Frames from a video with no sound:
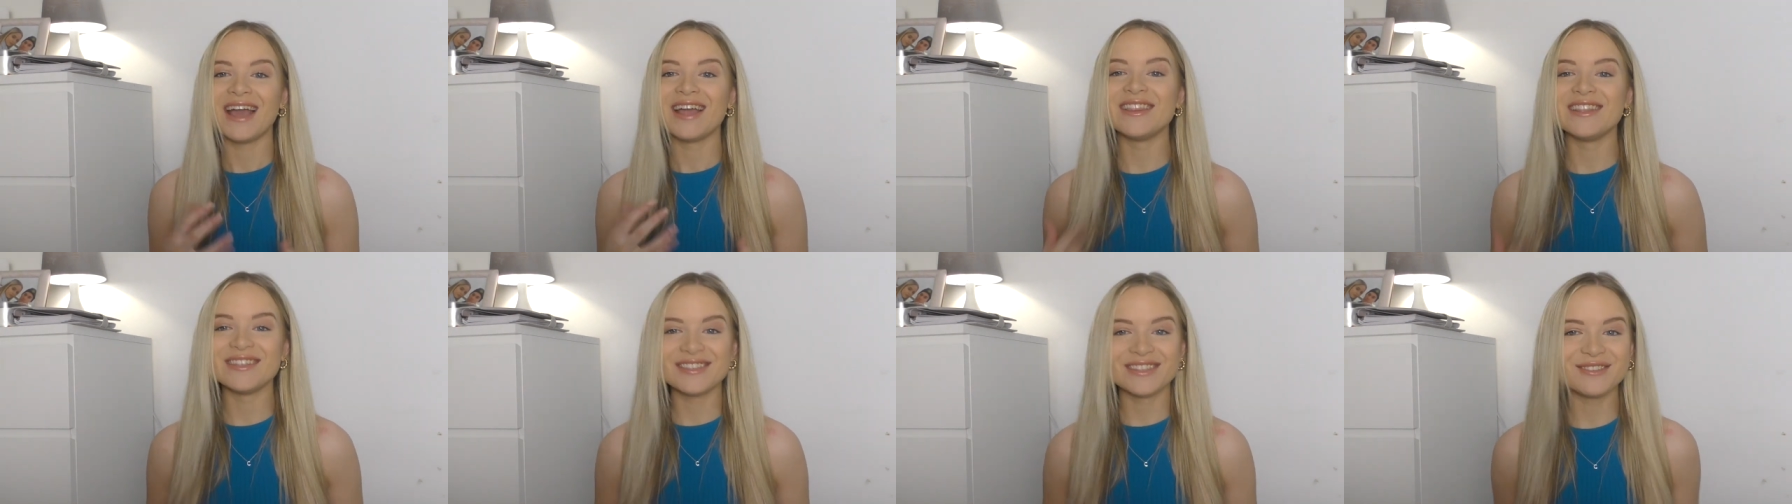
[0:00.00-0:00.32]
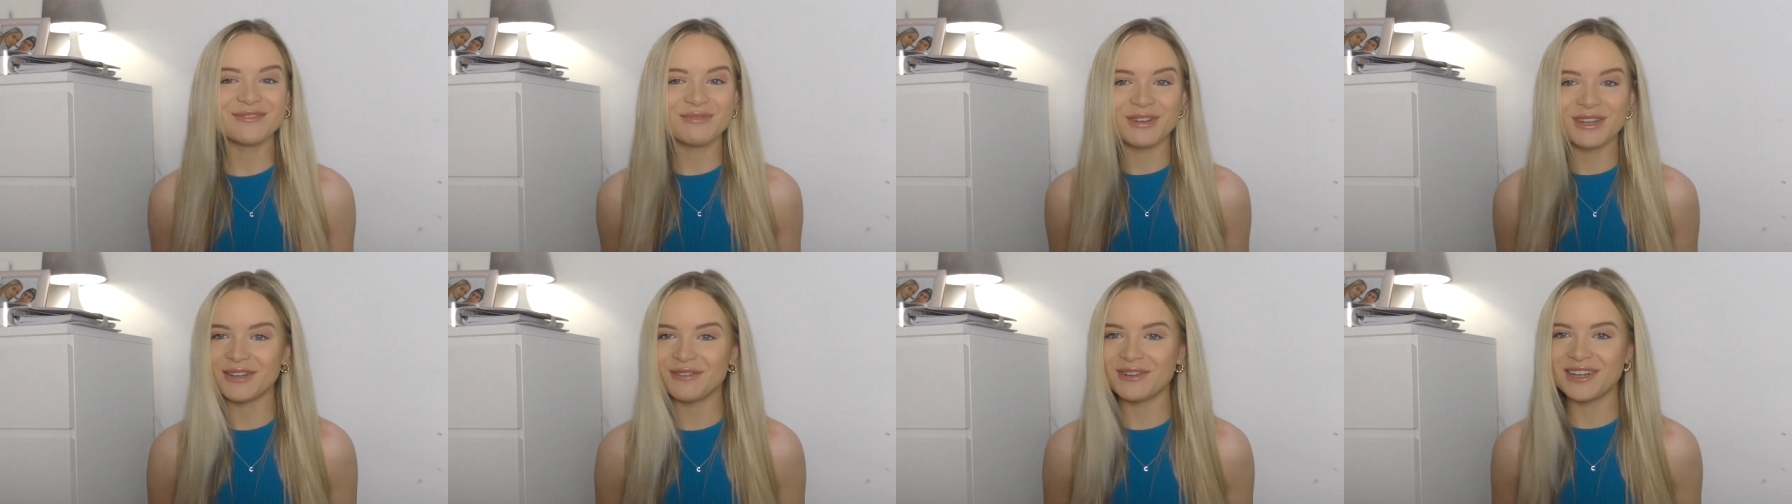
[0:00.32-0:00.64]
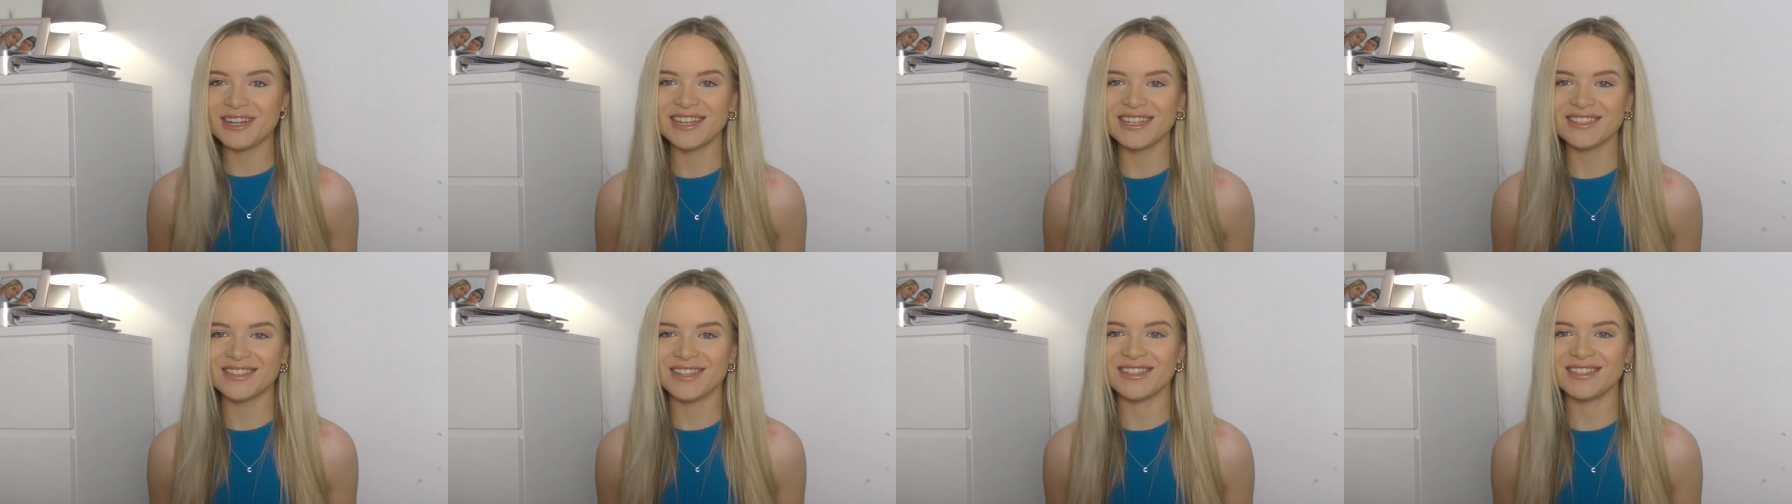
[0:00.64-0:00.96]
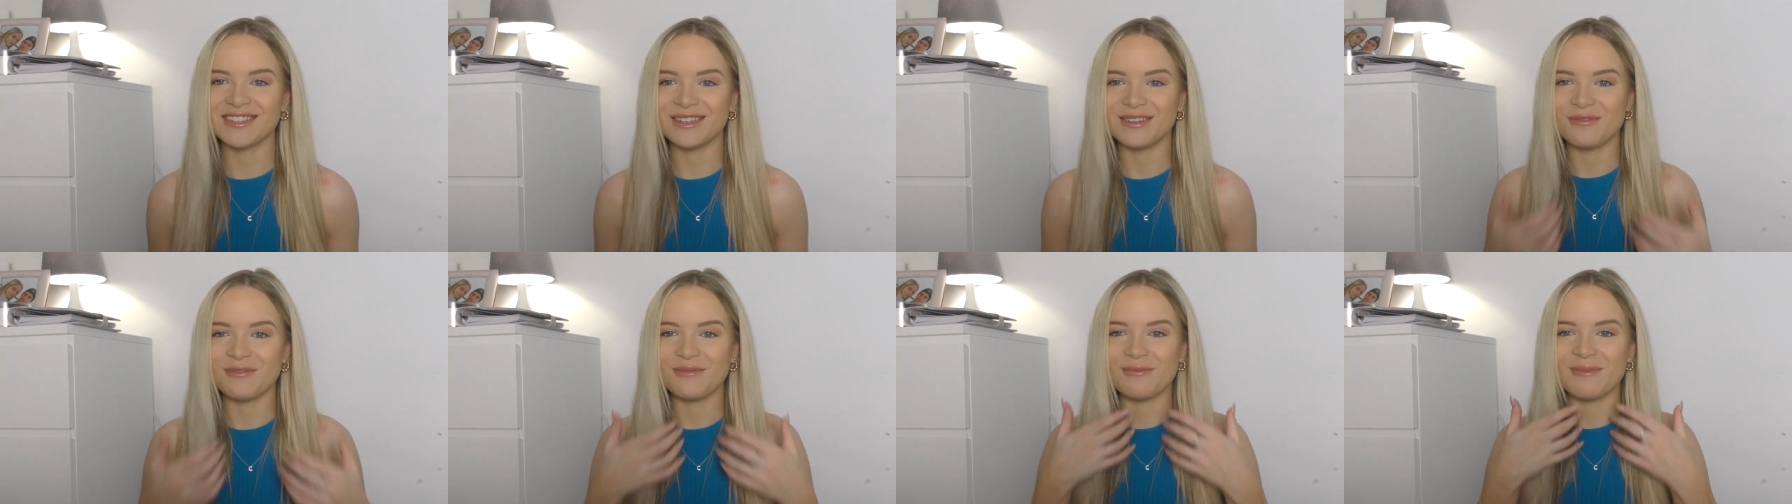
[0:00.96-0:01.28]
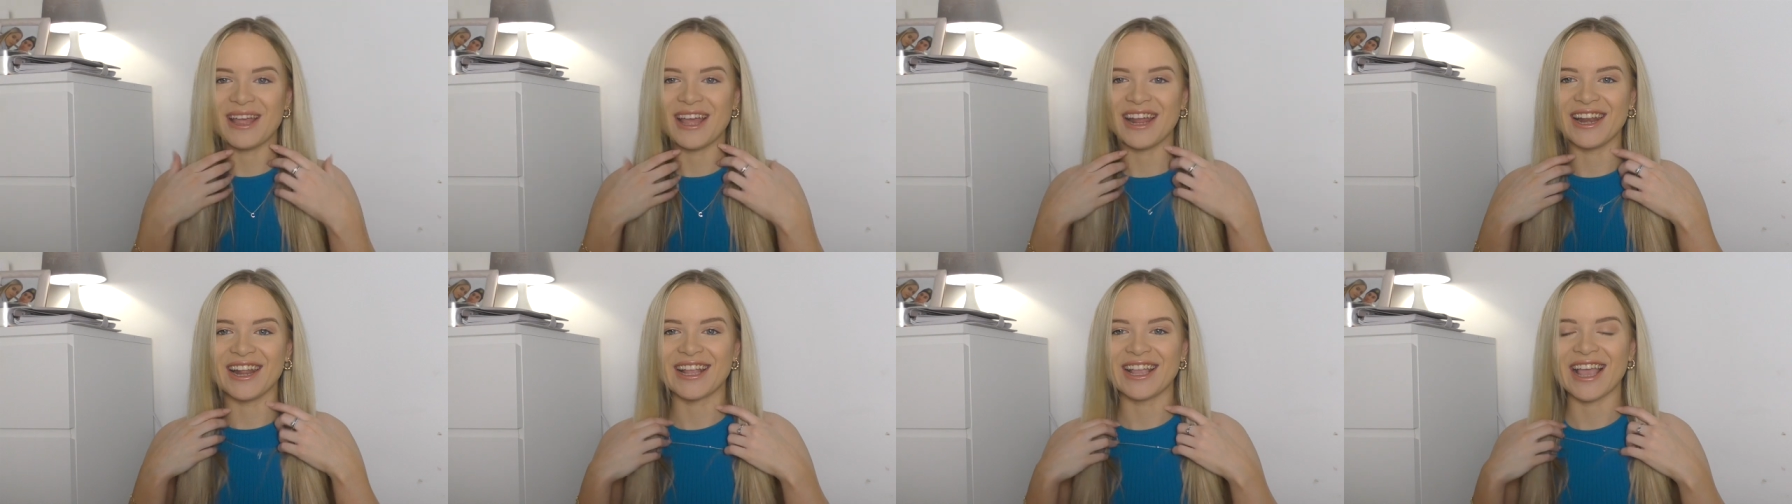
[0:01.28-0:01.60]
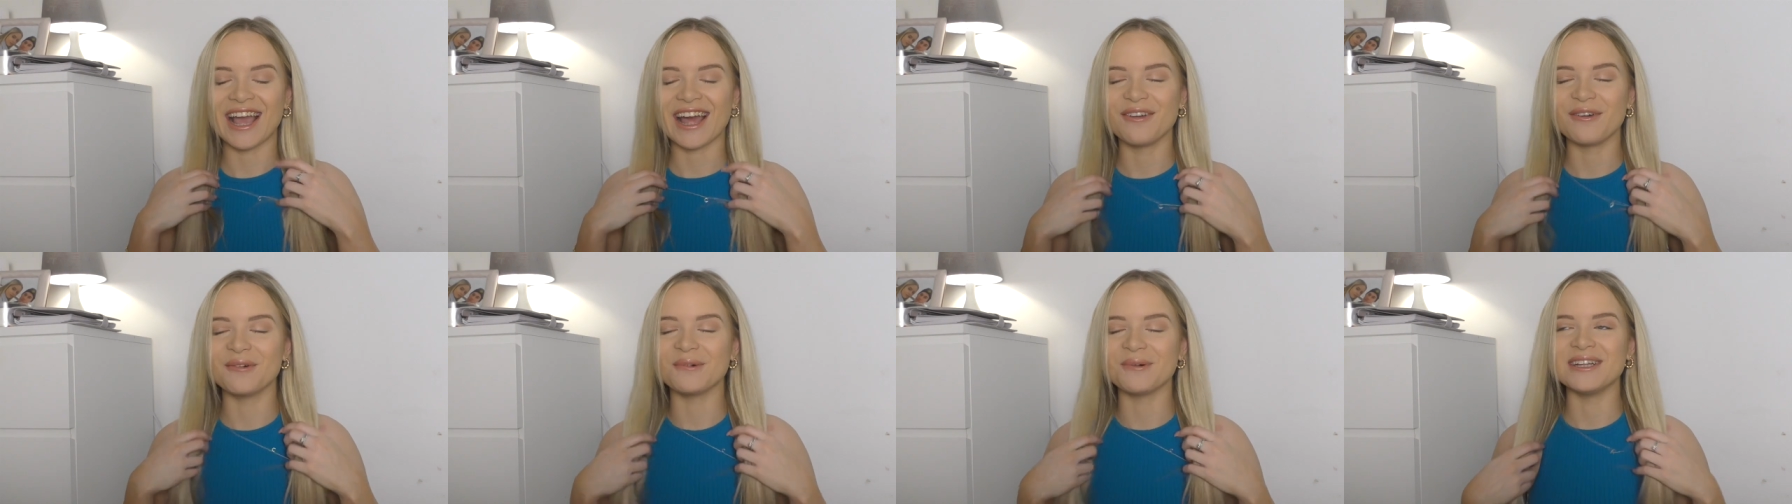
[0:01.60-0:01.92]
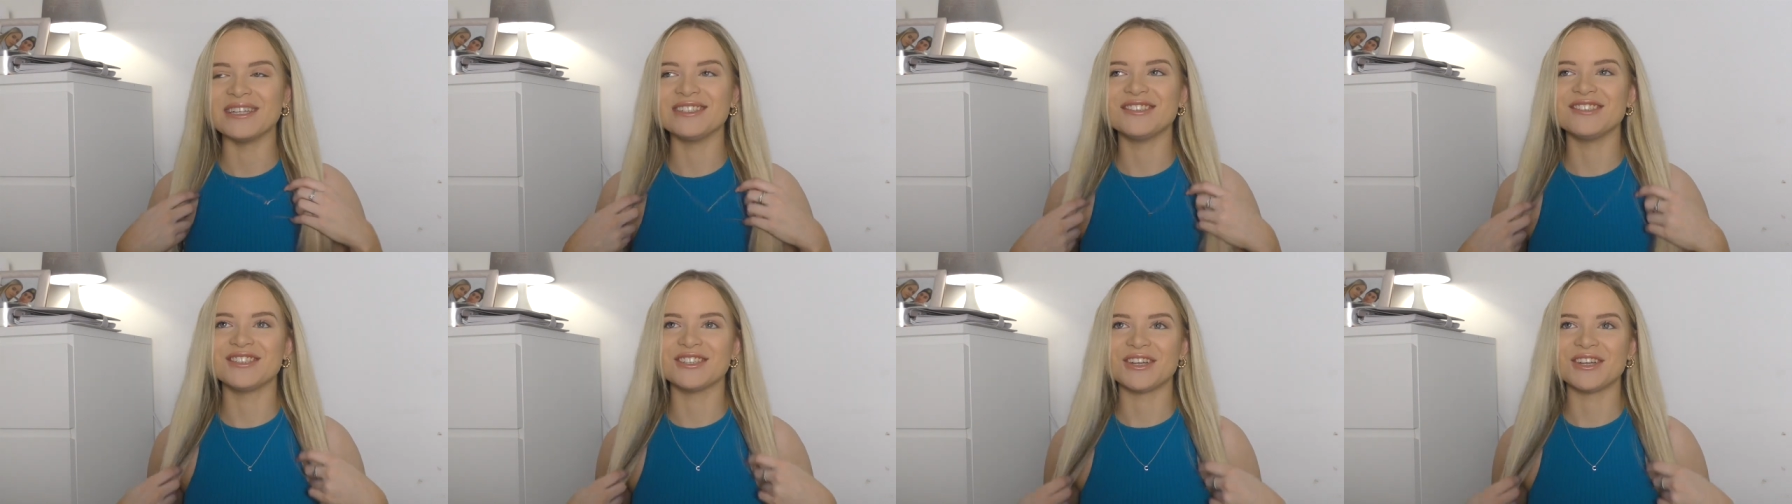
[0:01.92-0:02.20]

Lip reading: This is really, really exciting for me, and I cannot wait to